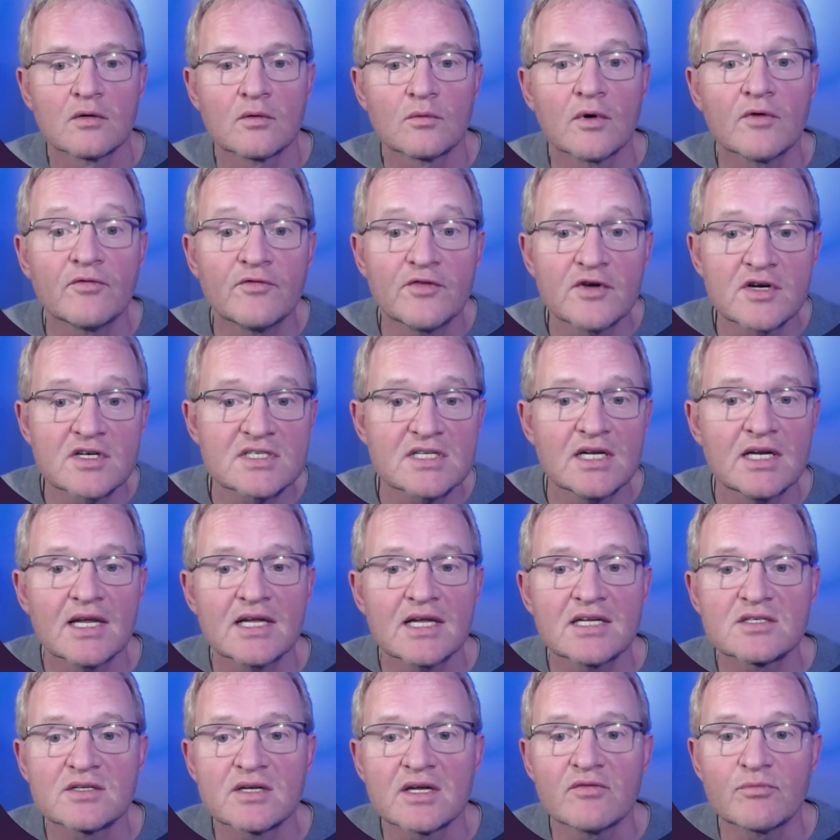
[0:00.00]
Well, firstly,
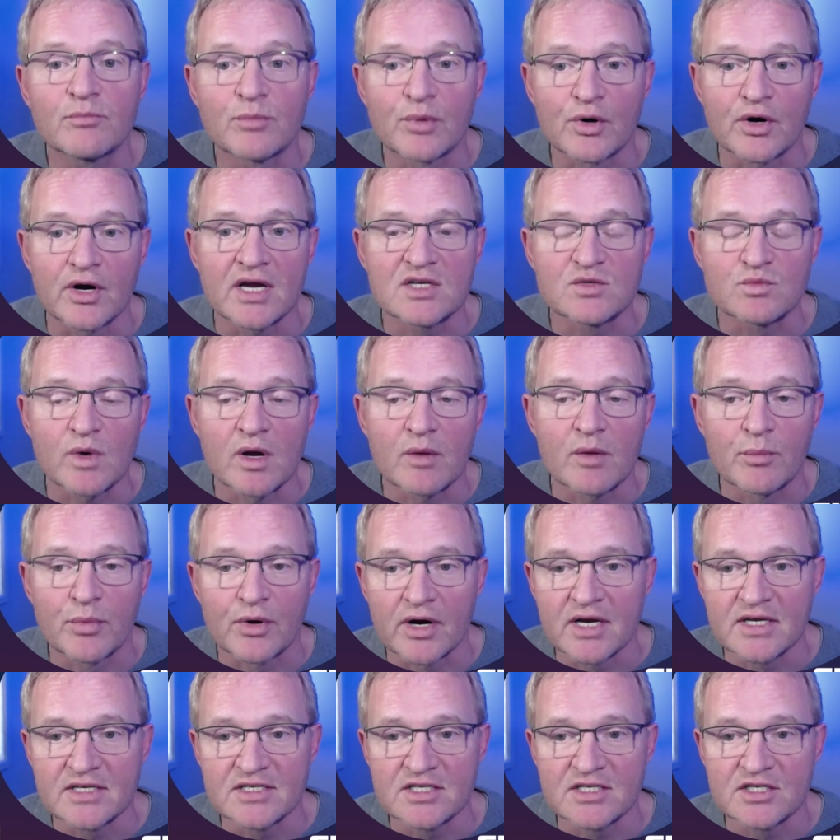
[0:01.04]
let's give praise where
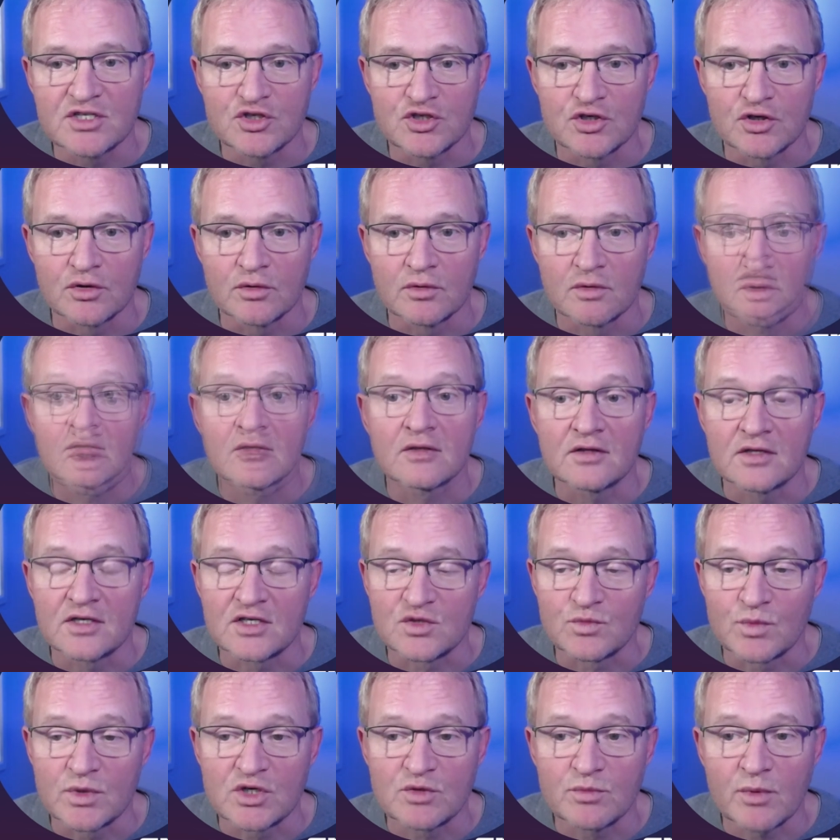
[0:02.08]
praise is due. The
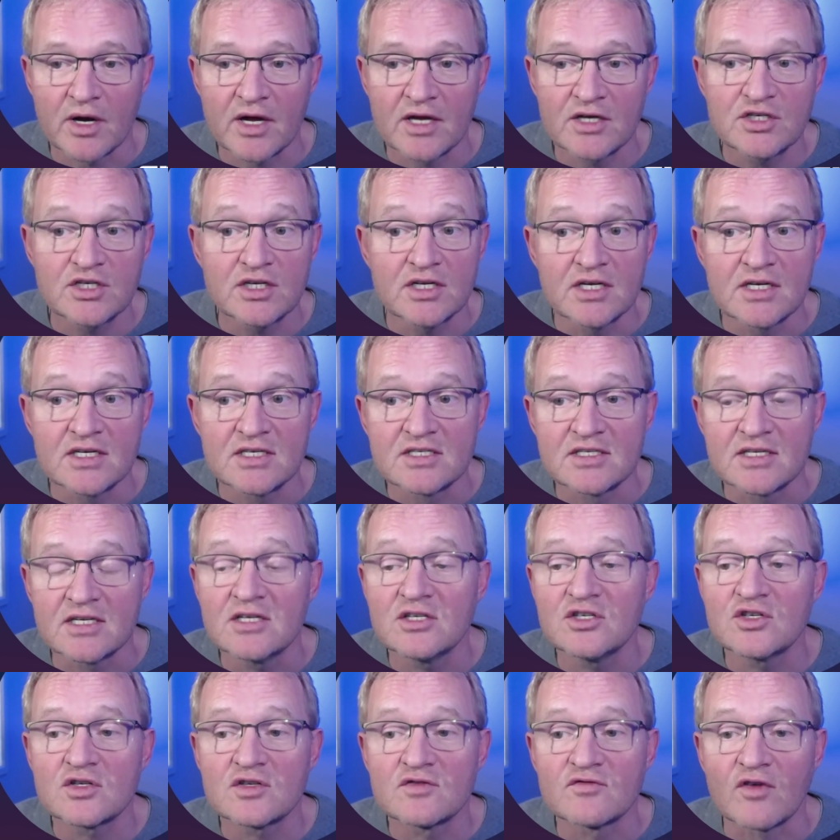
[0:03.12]
SwitchBot engineers
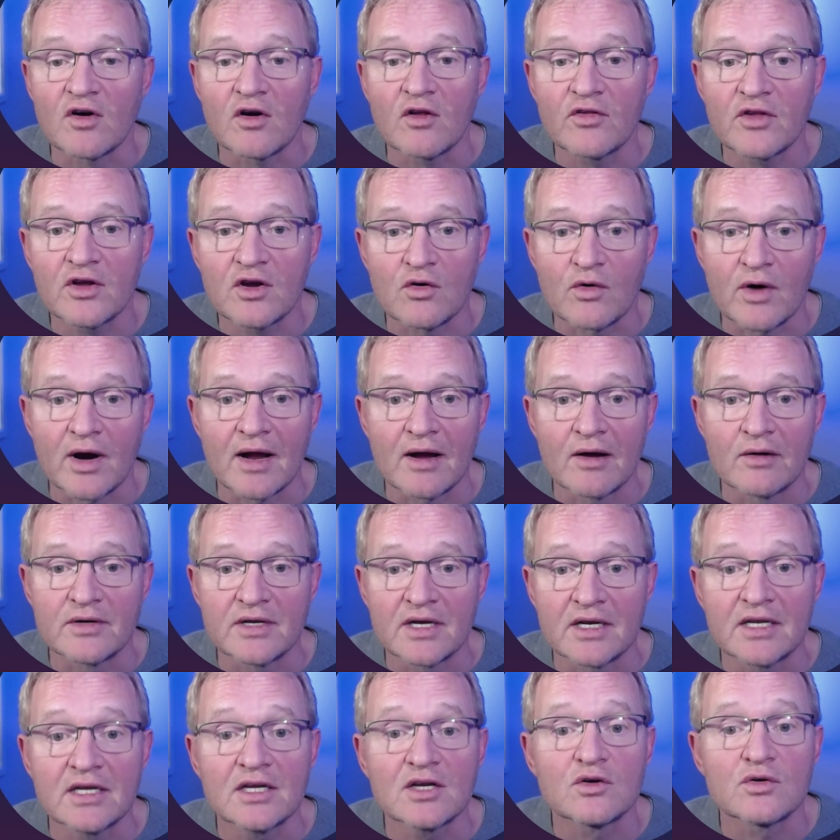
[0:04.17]
didn't just follow the crowd
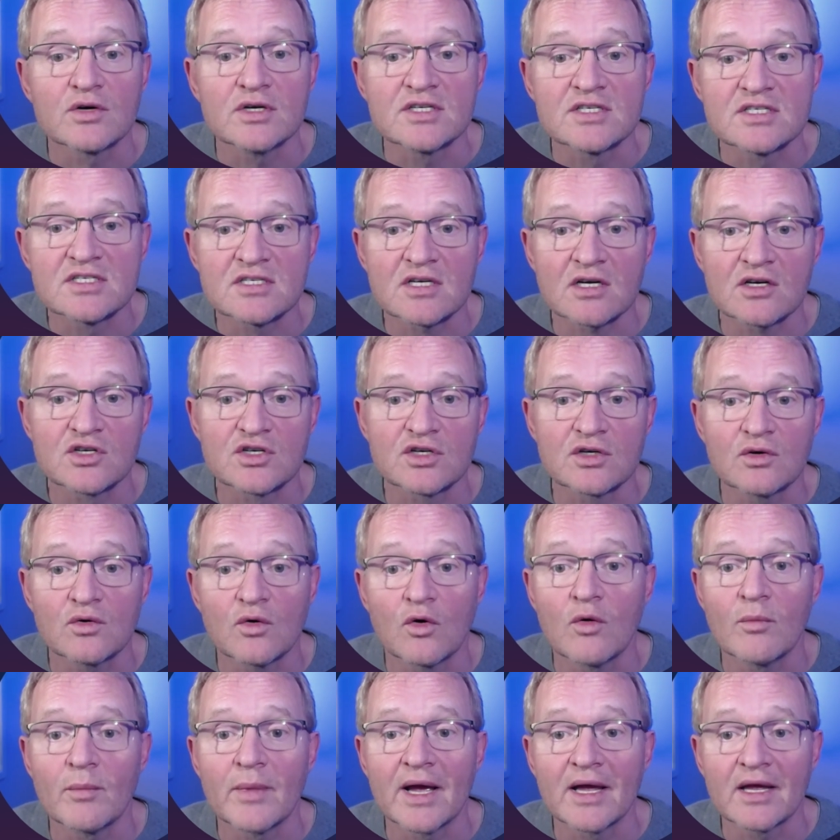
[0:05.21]
and increase suction
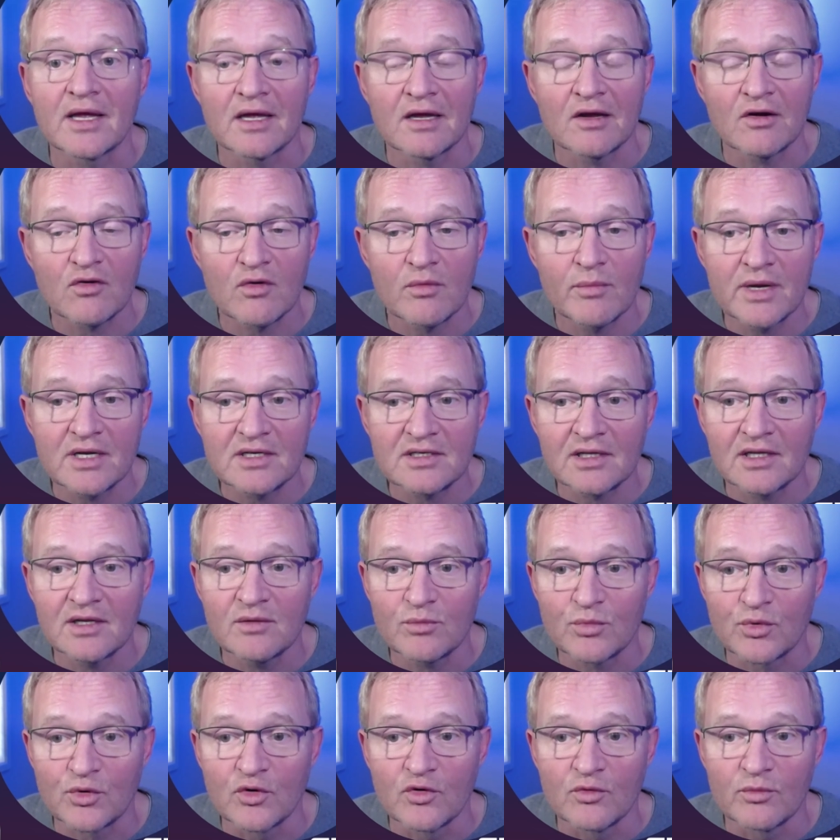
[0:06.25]
or make incremental
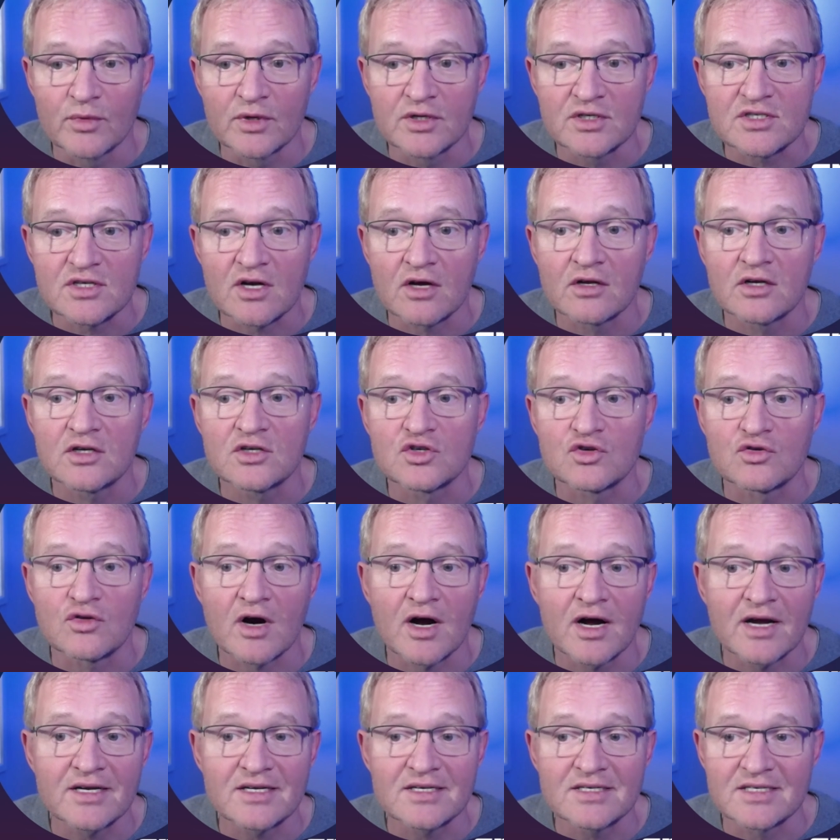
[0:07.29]
improvements on a
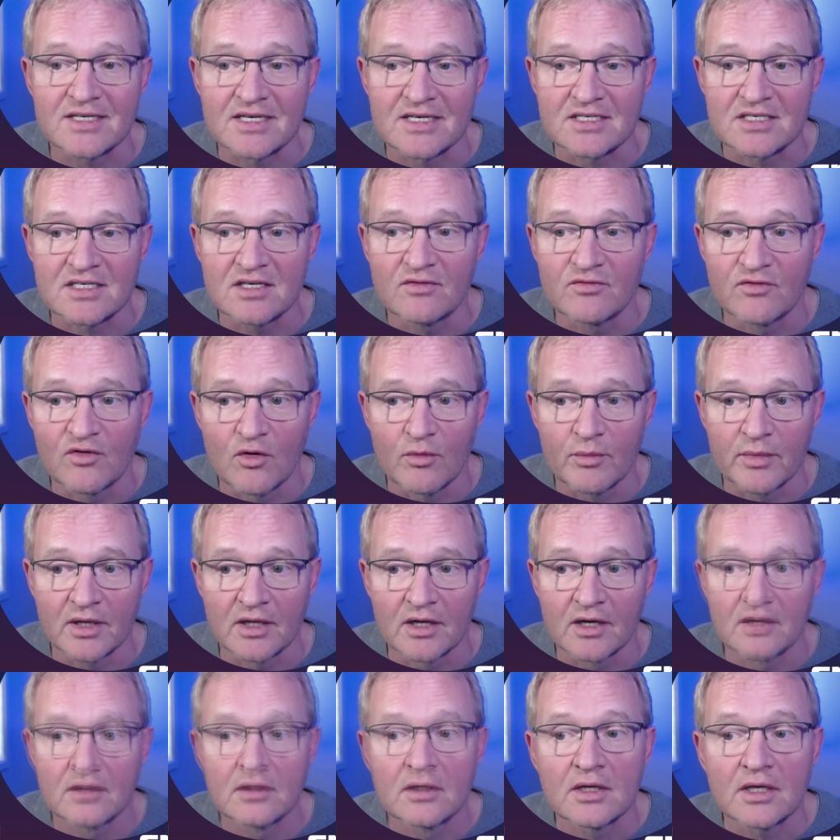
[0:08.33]
tried and tested
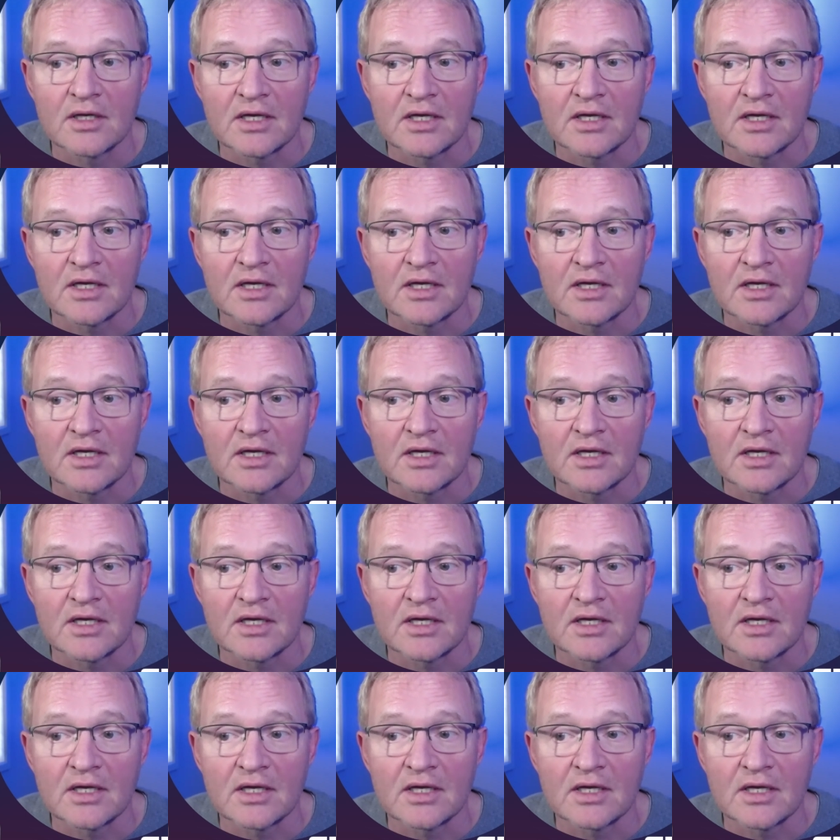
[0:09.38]
formula.